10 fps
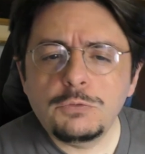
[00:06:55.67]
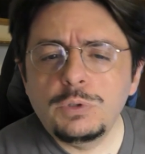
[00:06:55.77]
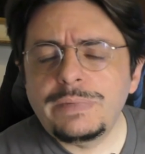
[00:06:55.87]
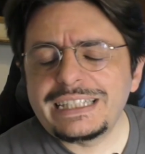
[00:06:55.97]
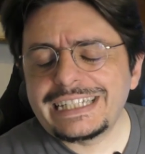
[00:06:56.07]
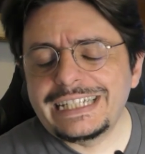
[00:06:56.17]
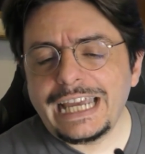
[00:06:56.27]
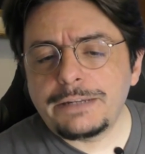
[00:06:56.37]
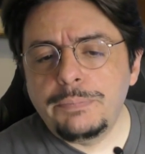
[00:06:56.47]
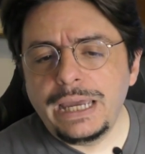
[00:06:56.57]
we must
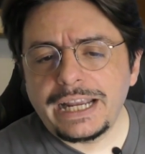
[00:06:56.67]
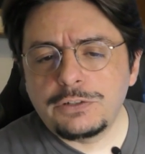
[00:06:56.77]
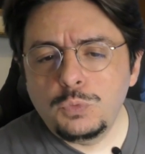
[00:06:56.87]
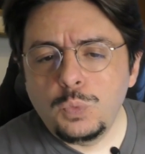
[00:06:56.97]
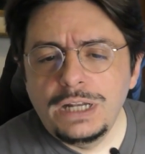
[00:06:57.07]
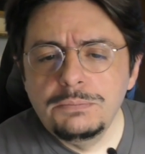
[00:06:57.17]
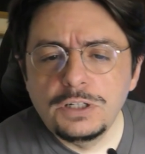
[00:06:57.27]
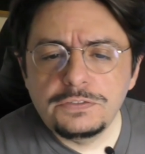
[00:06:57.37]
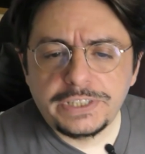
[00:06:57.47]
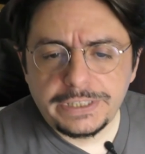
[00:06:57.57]
get back to 1
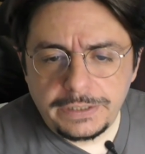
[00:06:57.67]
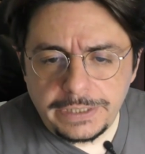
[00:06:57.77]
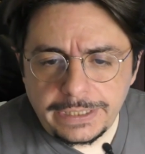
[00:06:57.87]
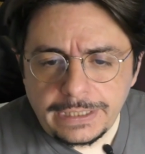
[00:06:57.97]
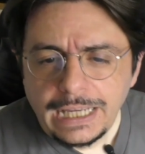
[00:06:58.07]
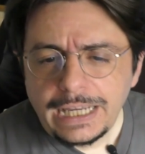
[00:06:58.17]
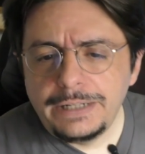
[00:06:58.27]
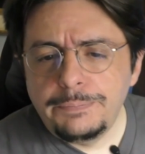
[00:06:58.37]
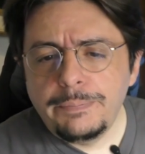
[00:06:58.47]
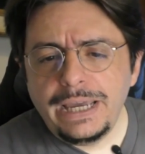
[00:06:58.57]
month earlier
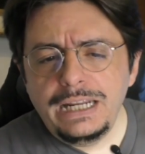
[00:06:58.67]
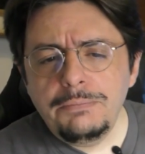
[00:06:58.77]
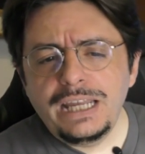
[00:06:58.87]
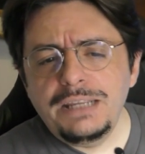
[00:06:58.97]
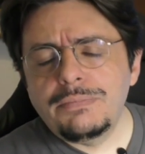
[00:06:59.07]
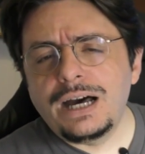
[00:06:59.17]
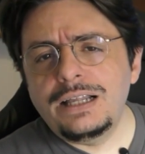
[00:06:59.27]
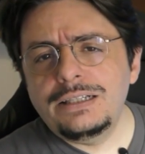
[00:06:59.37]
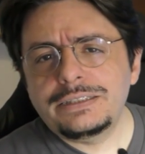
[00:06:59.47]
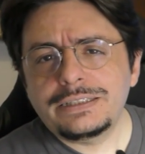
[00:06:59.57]
and many miles